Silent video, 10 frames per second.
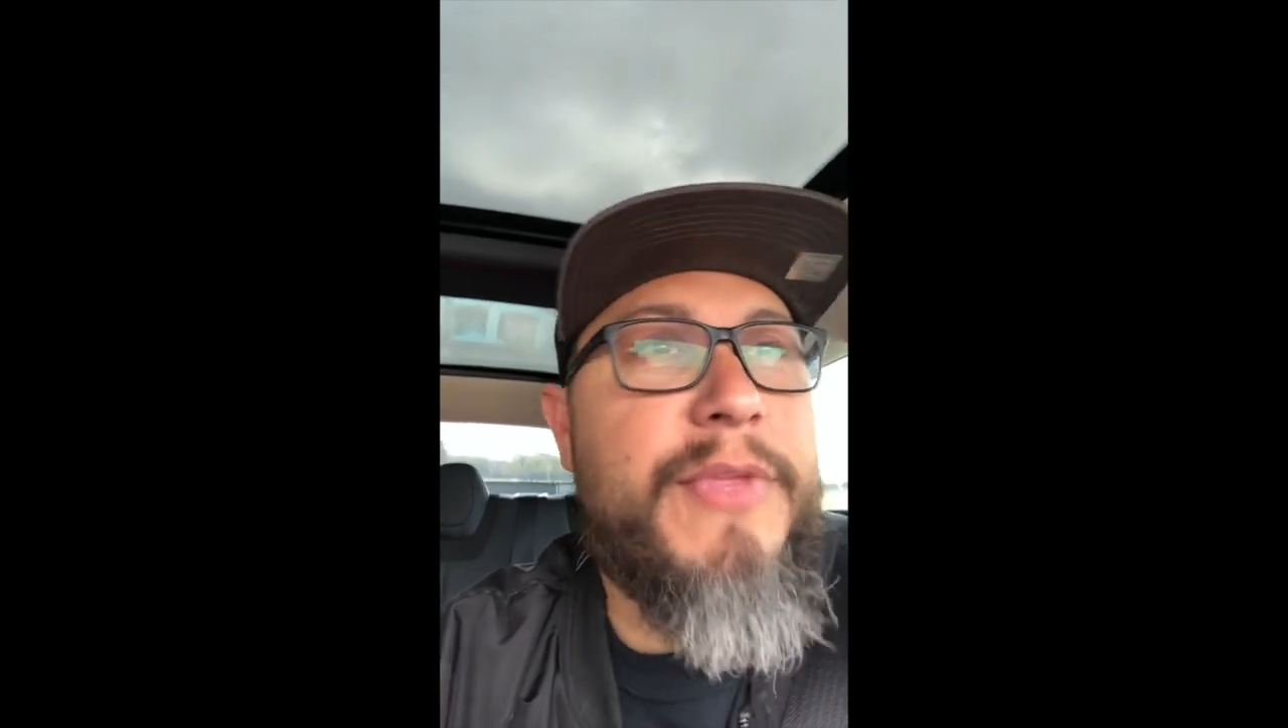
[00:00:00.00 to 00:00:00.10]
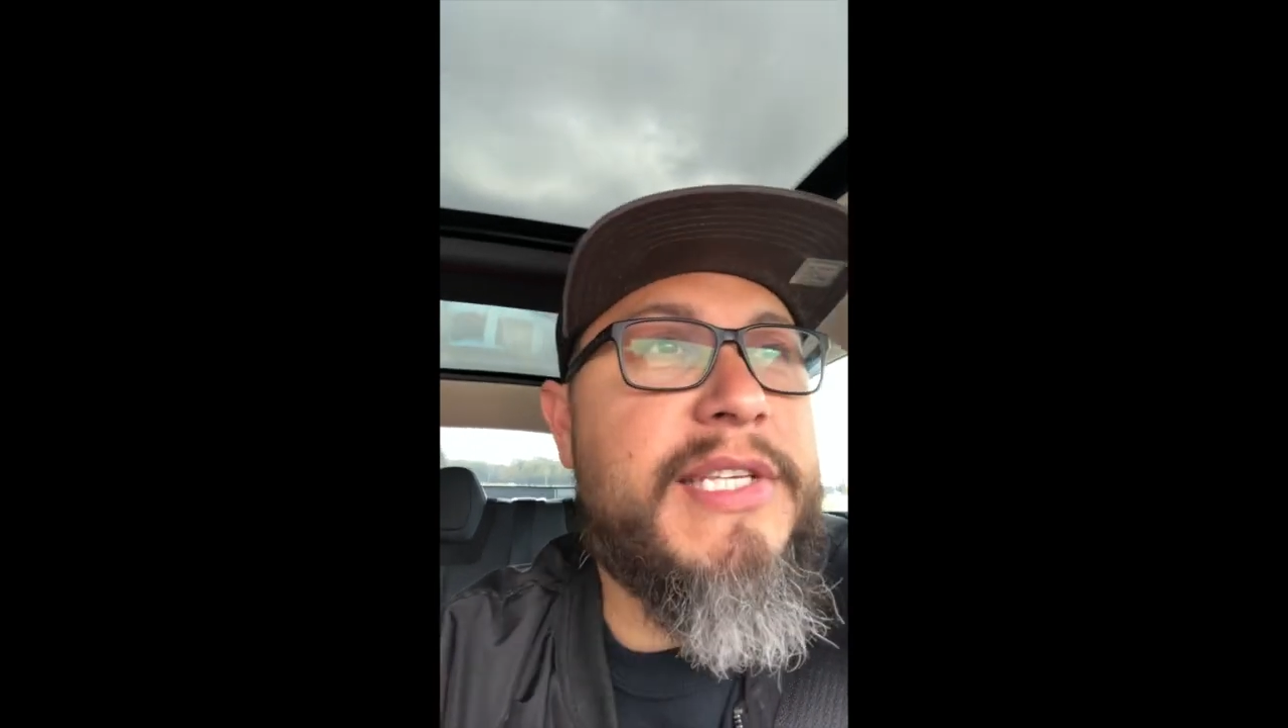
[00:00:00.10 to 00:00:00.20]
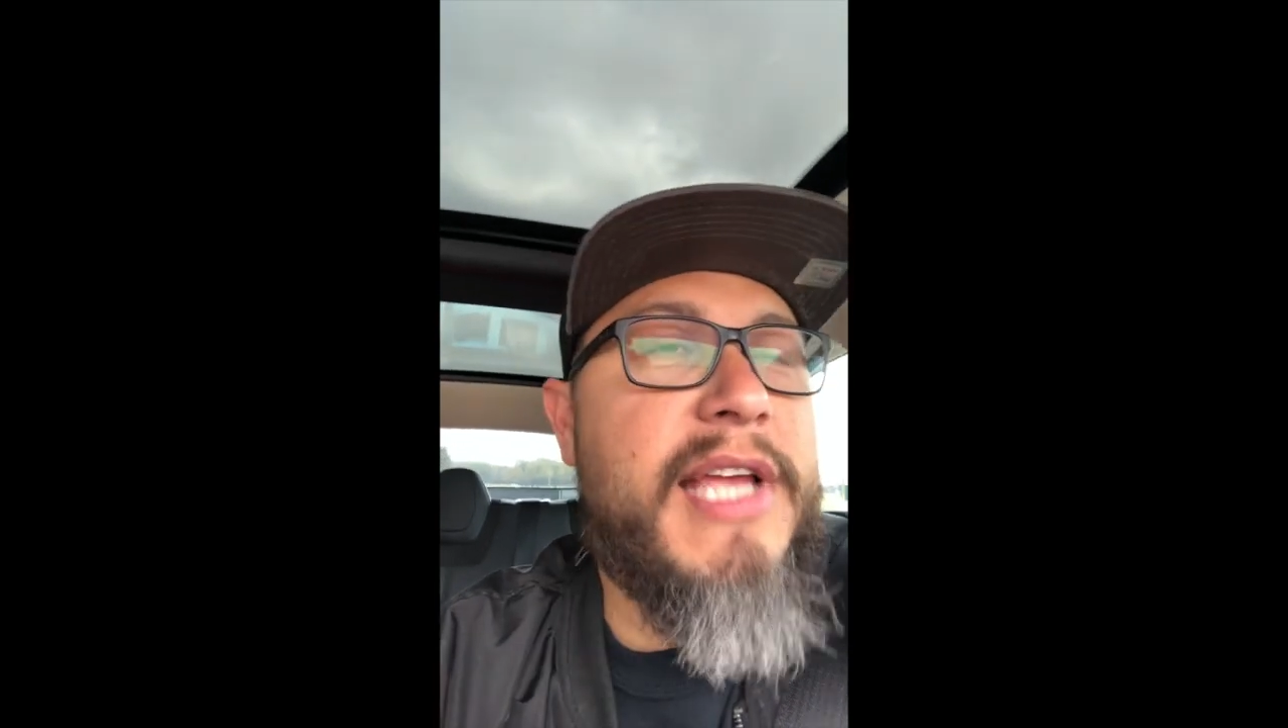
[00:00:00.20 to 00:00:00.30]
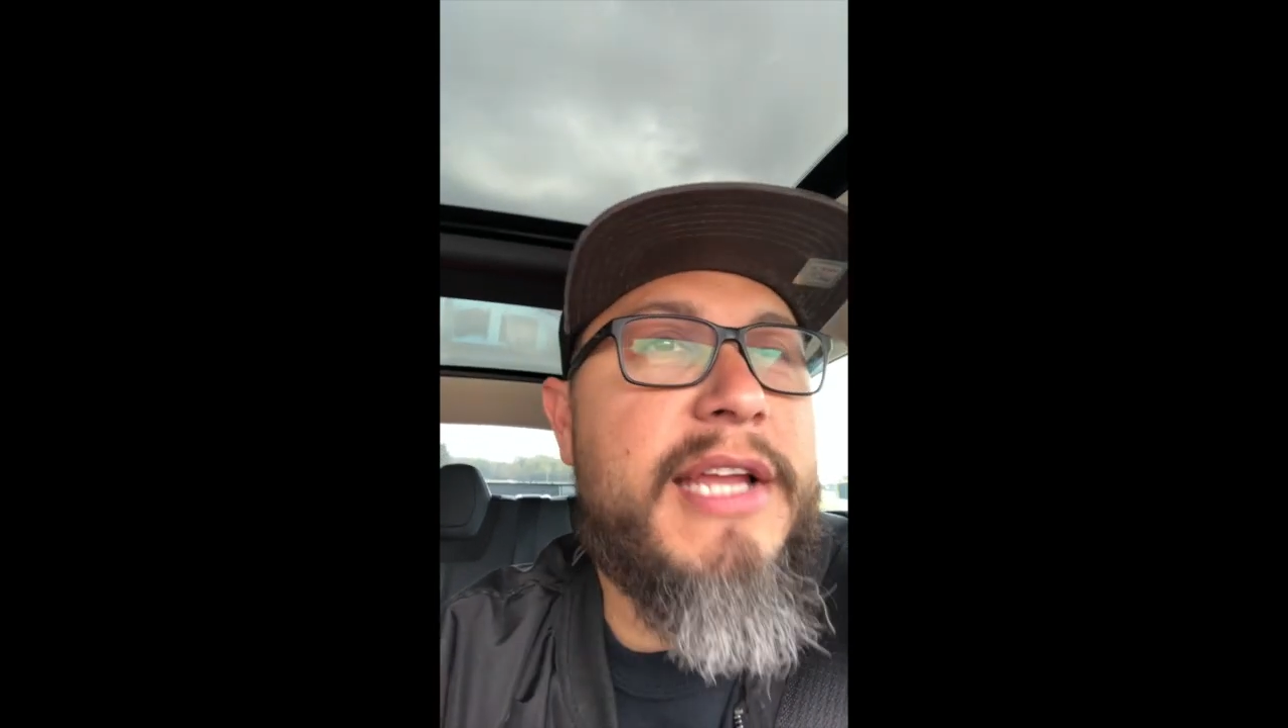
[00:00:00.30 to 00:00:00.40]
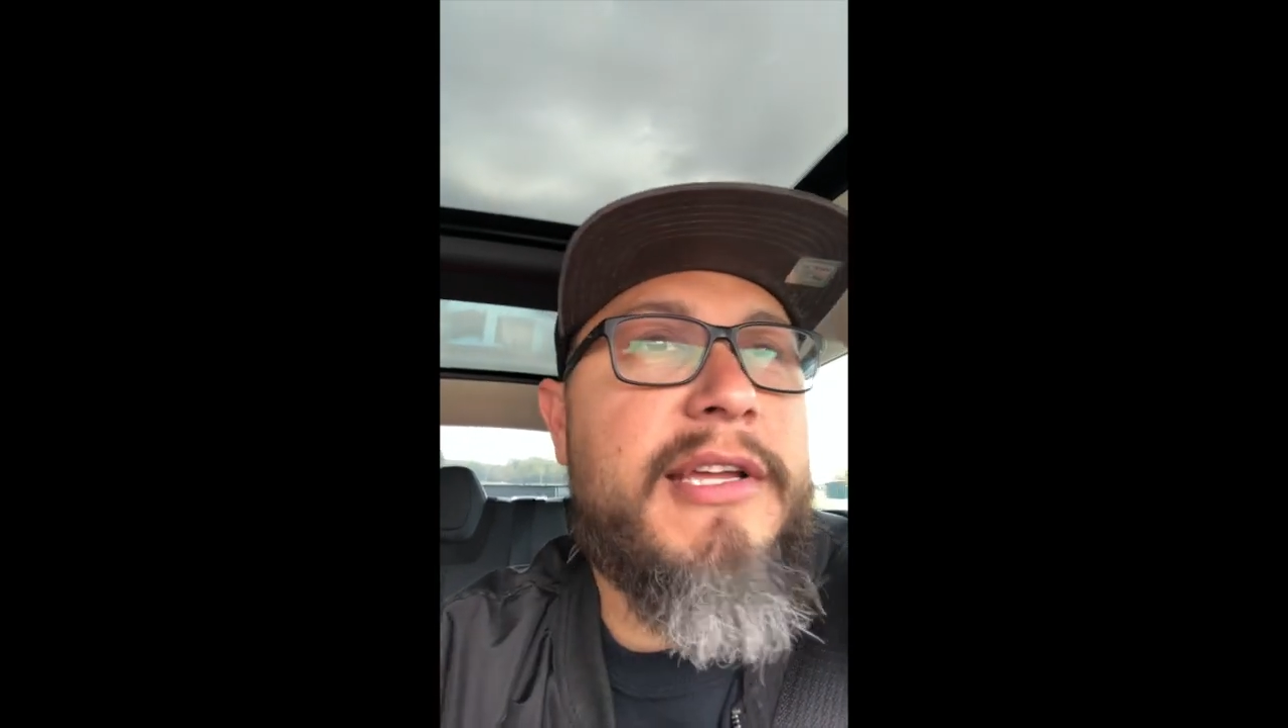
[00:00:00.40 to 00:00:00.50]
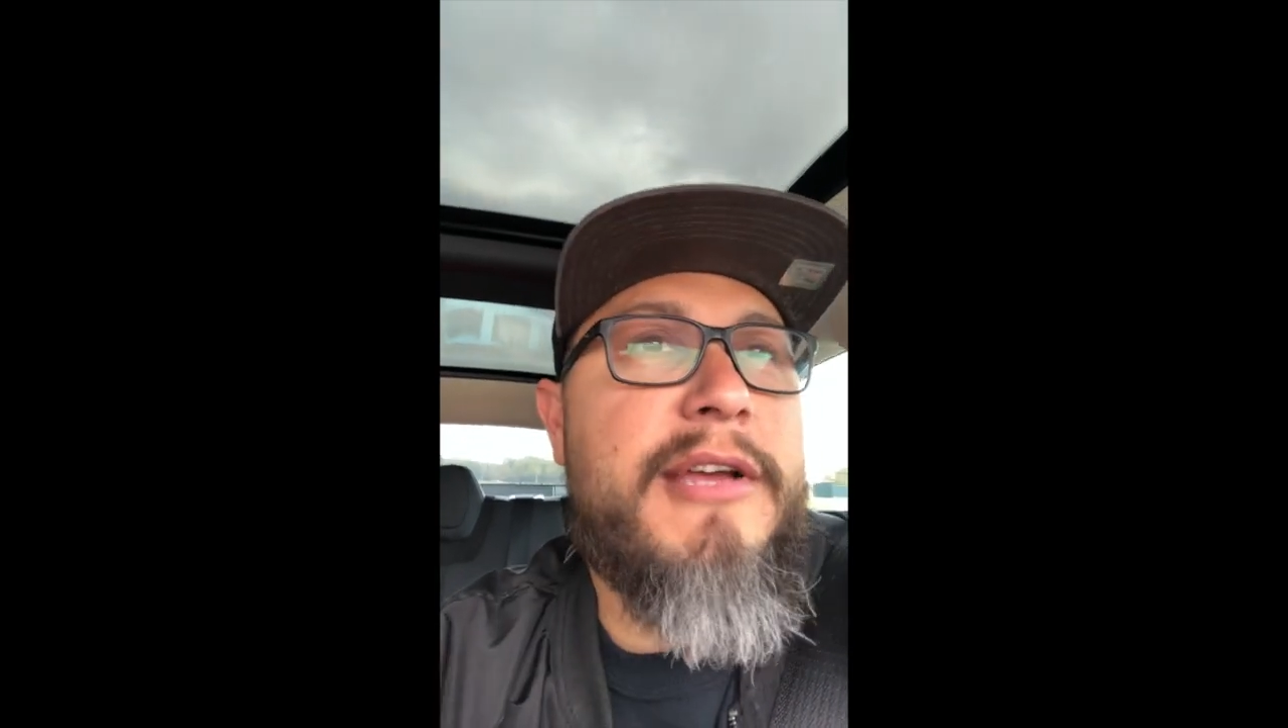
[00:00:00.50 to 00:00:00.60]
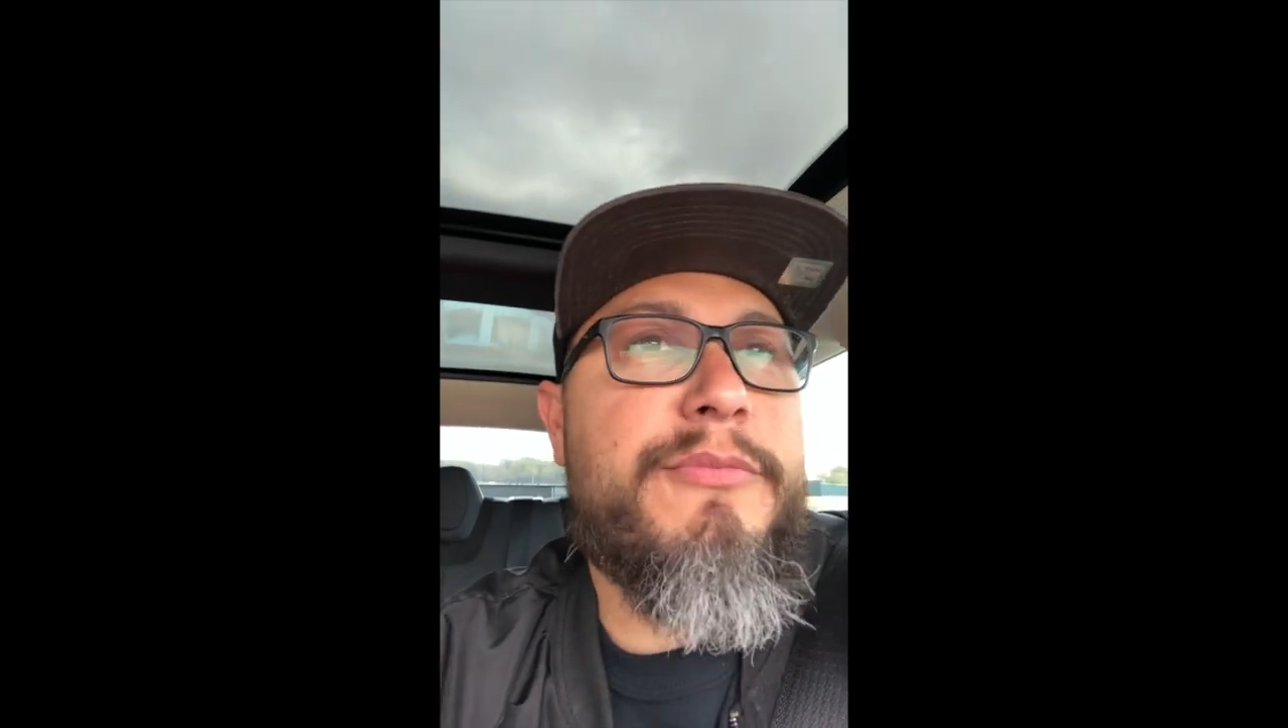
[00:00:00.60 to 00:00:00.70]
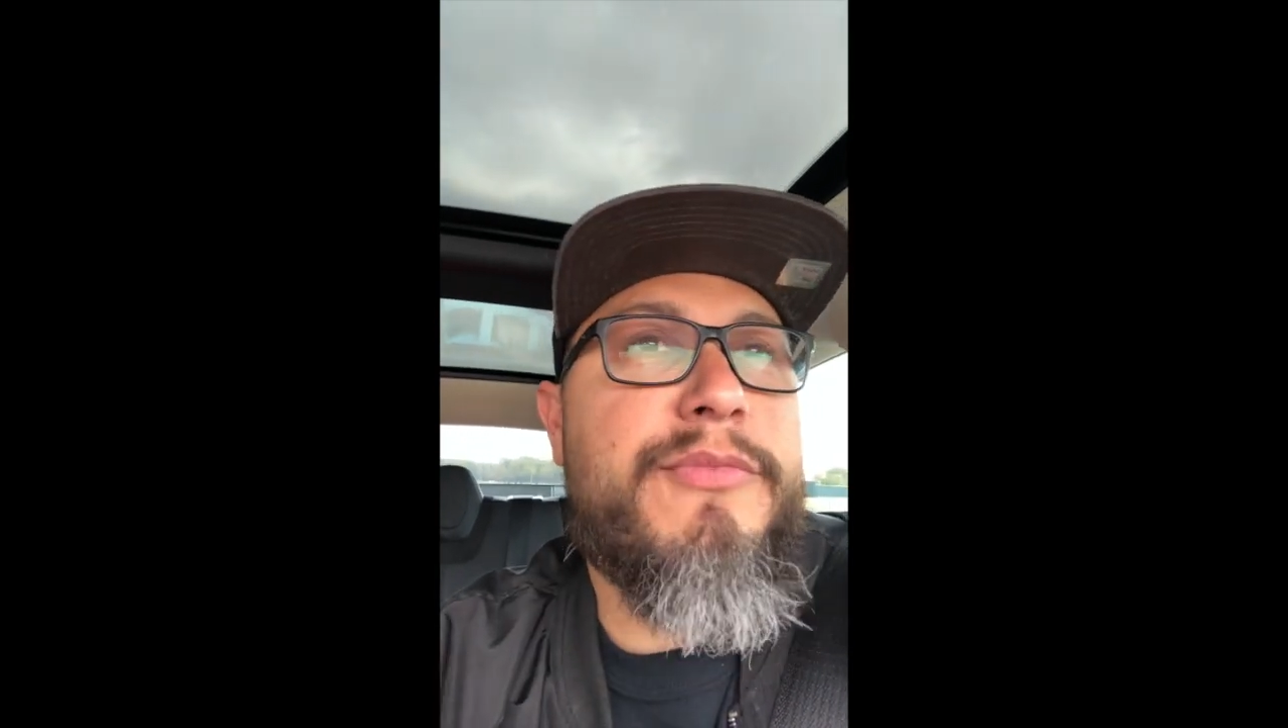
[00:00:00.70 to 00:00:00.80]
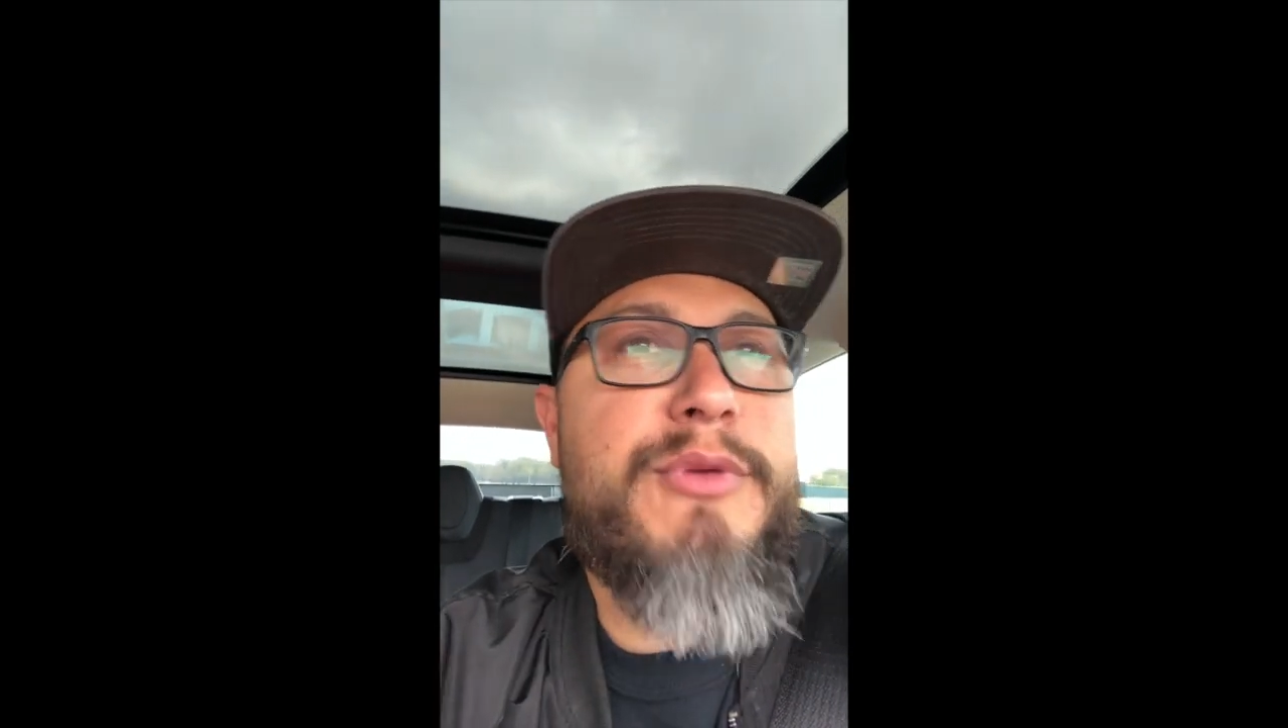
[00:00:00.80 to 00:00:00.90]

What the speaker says: they signed up.